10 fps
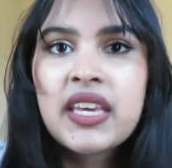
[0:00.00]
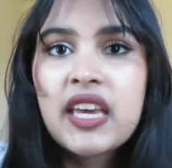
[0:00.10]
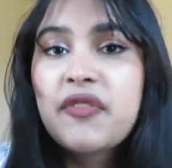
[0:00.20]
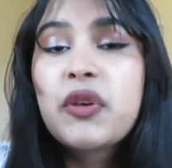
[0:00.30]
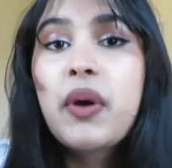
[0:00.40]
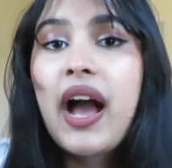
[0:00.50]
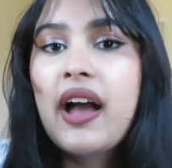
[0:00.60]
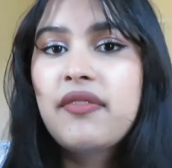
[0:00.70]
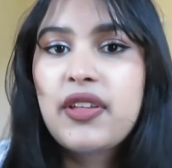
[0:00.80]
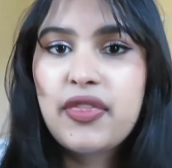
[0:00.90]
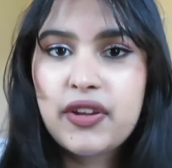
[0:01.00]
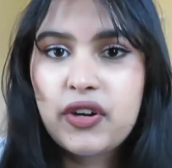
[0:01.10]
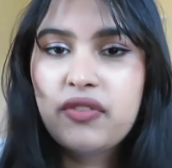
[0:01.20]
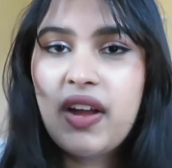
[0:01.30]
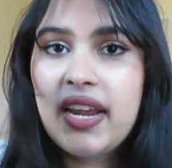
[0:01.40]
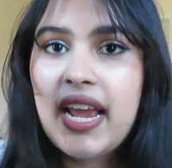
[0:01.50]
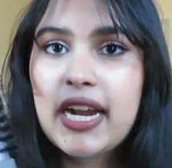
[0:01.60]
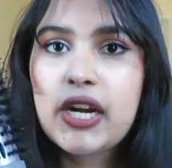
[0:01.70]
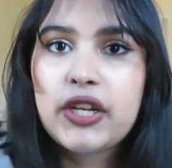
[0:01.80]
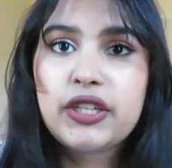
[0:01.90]
if you have thinner fine
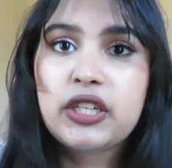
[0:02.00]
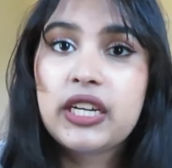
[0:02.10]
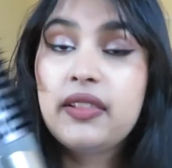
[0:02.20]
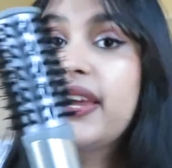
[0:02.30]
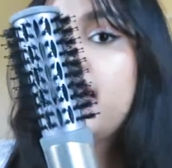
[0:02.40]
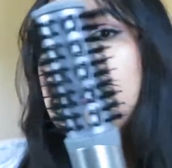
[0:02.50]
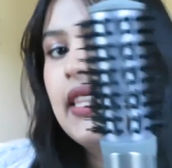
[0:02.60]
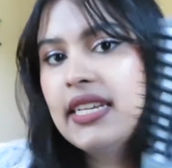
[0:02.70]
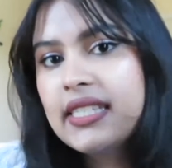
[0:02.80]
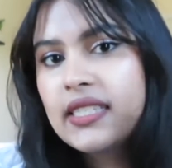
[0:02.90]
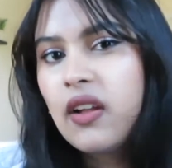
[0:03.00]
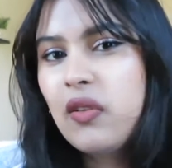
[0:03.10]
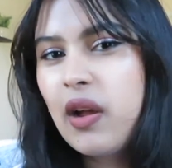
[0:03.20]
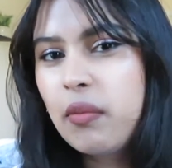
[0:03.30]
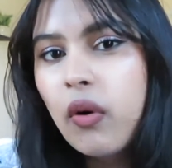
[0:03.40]
hair, you're gonna like this a lot